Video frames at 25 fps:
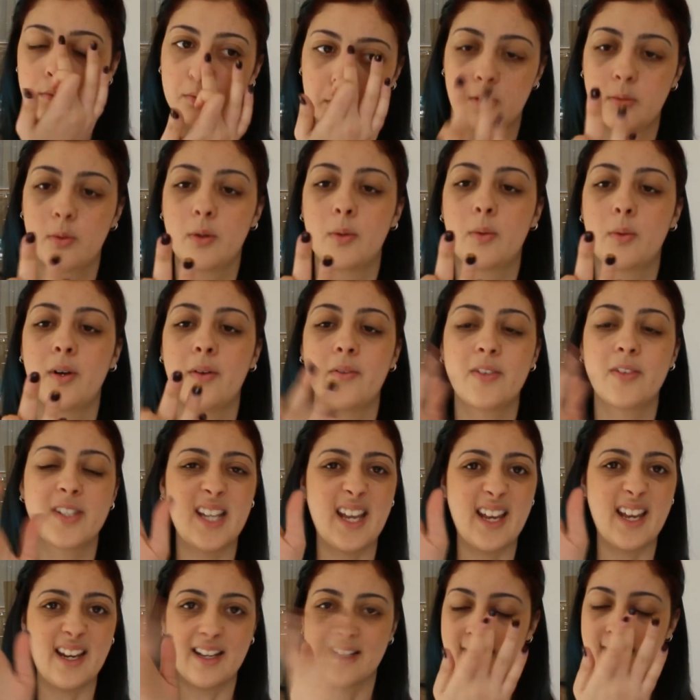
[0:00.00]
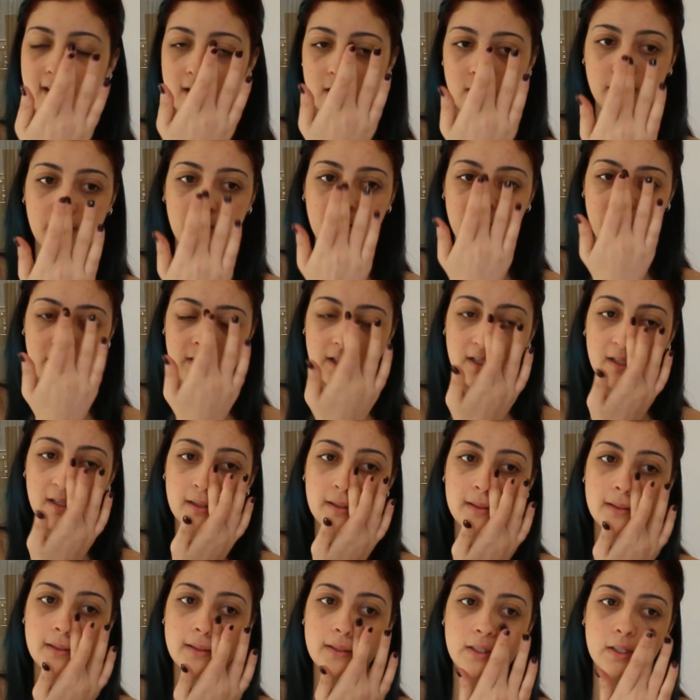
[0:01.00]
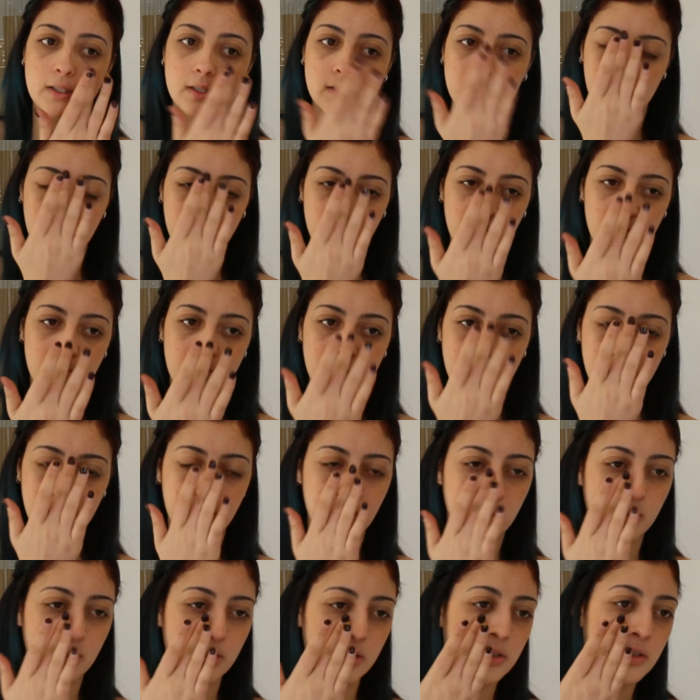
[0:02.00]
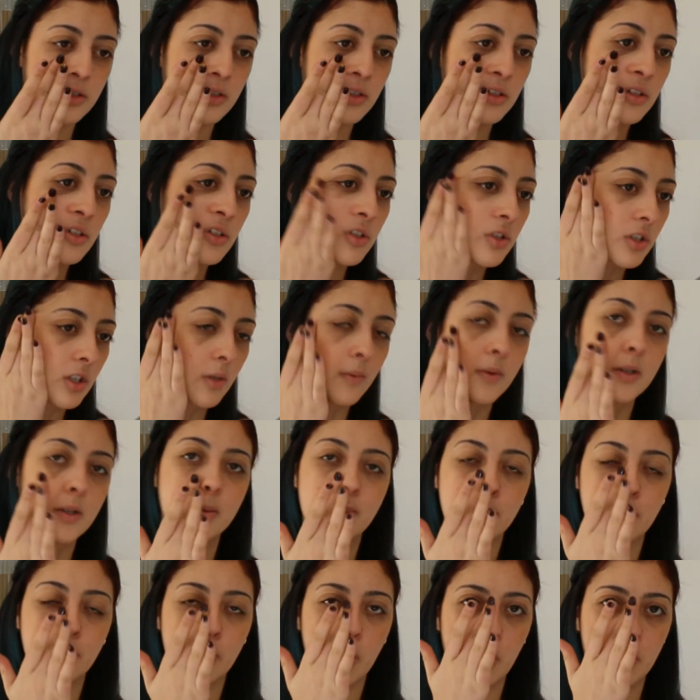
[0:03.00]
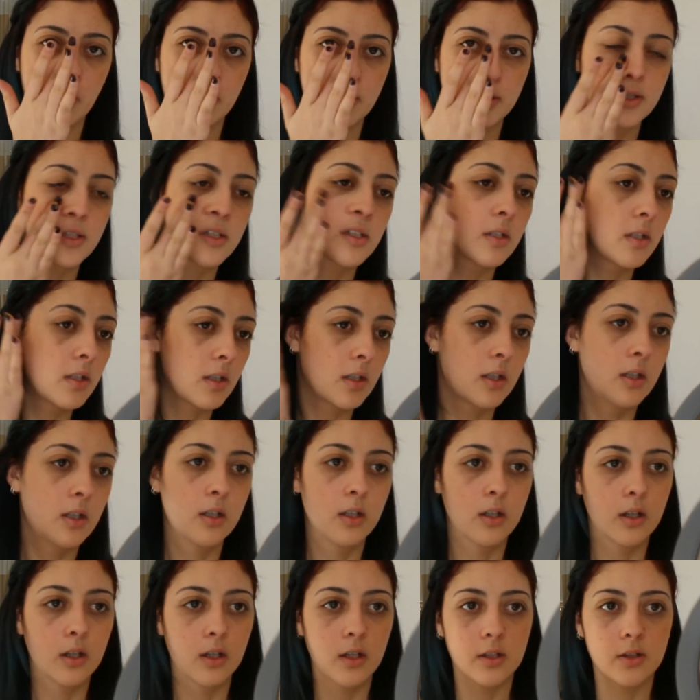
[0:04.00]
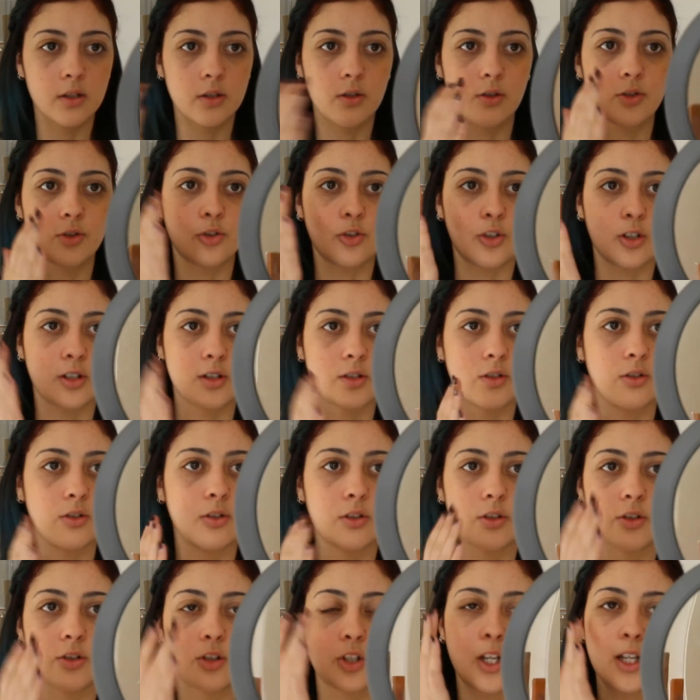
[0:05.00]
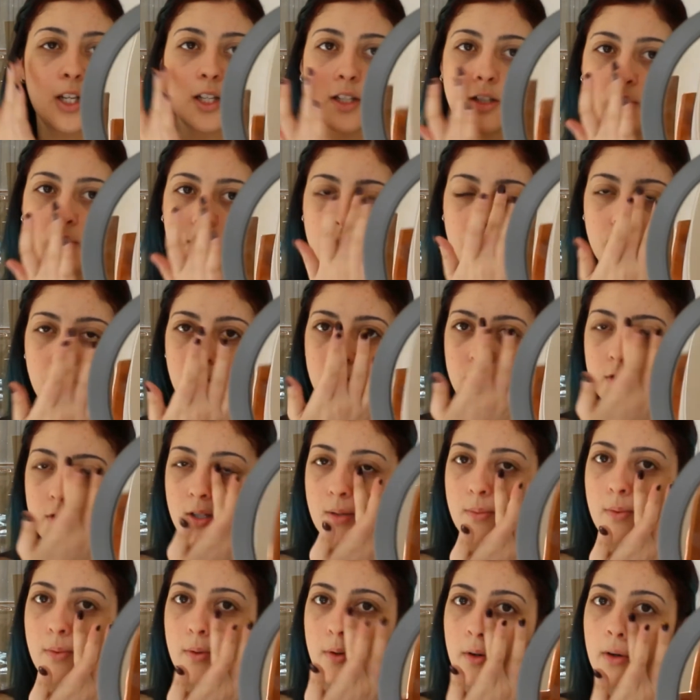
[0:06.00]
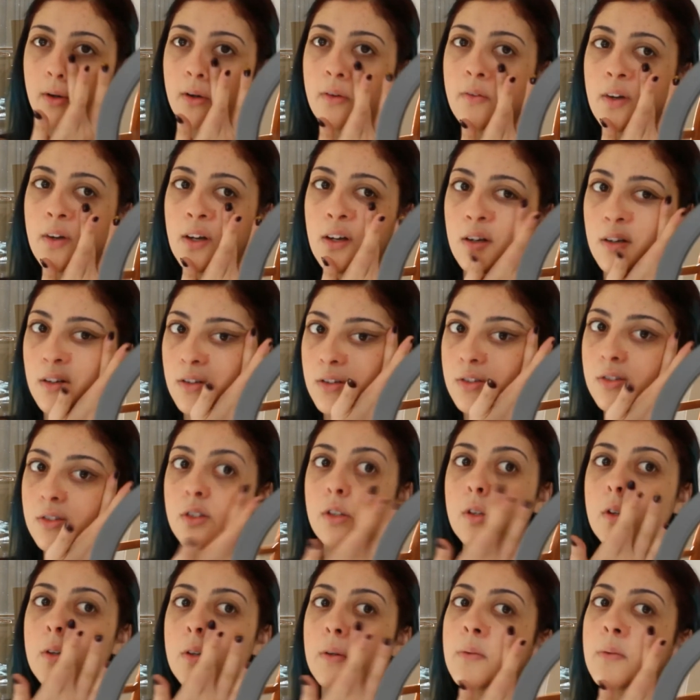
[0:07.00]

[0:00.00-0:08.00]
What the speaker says: between whatever's excess on my fingers, just over my nose, because usually when you're bronzed, it's not just on your cheeks, it usually goes up and over. So